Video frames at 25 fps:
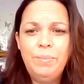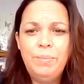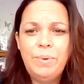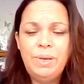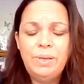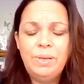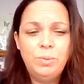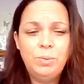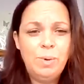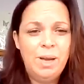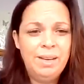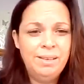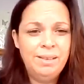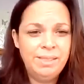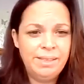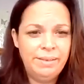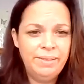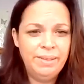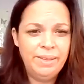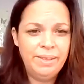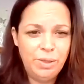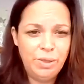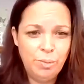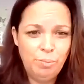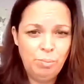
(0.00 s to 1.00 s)
as well as
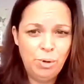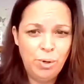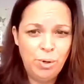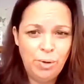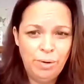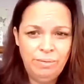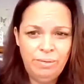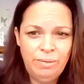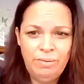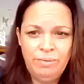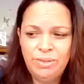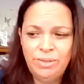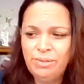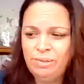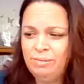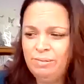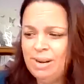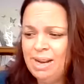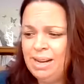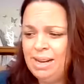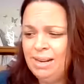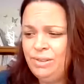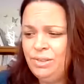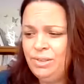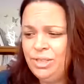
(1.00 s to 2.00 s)
having the support of others
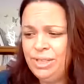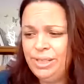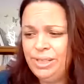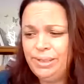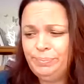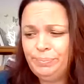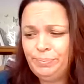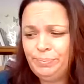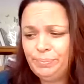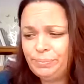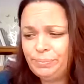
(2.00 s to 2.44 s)
around you.